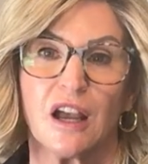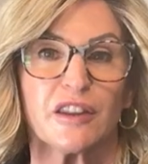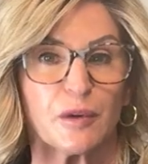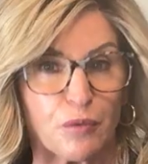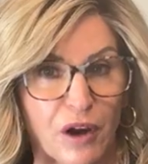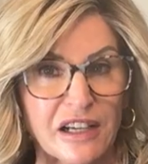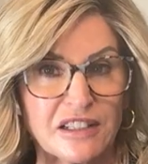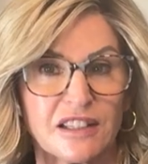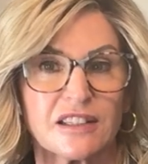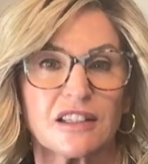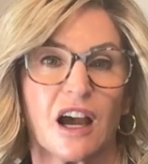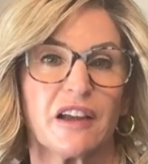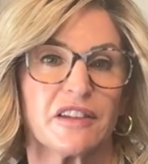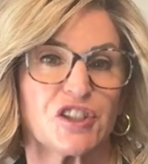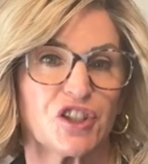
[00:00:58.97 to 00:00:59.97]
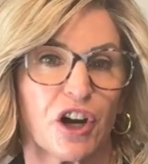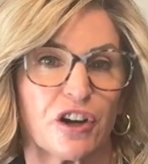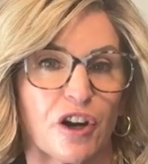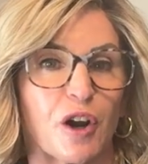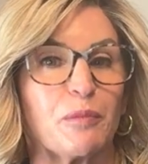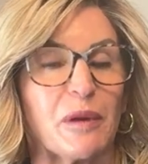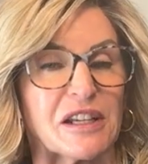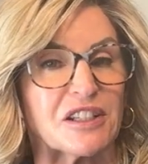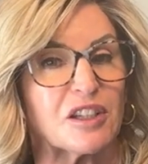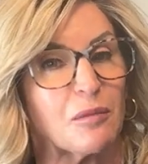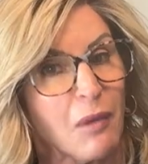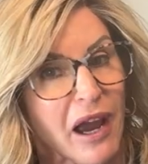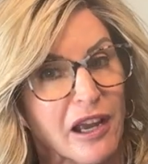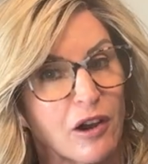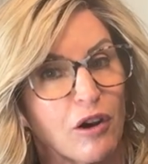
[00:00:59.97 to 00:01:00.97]
The prices on the chart are based on
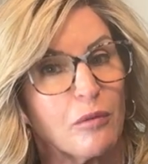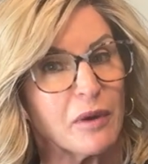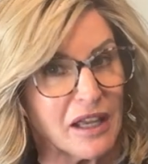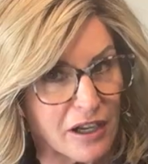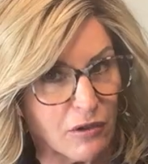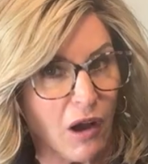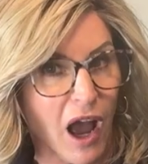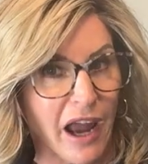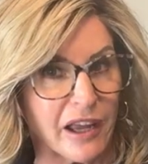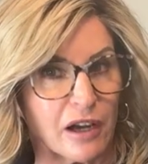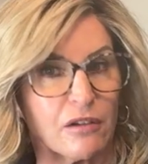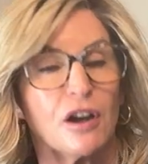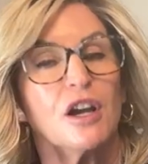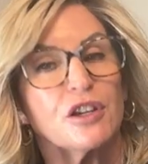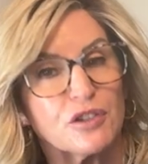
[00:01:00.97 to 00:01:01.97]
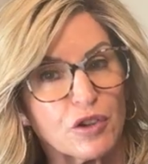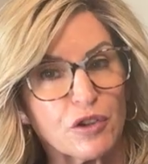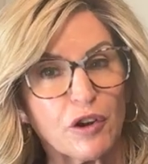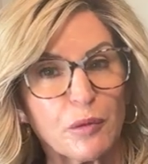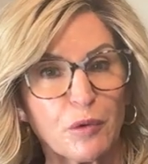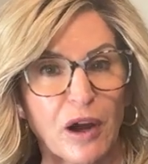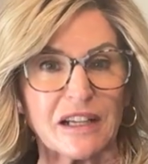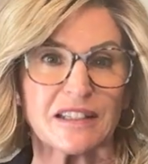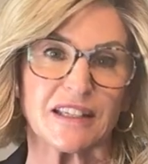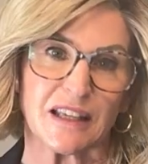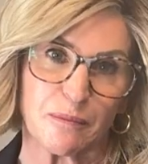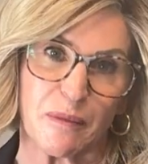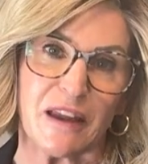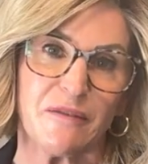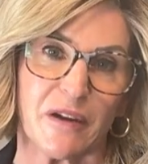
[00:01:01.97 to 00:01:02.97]
my home in Ohio, so your pricing may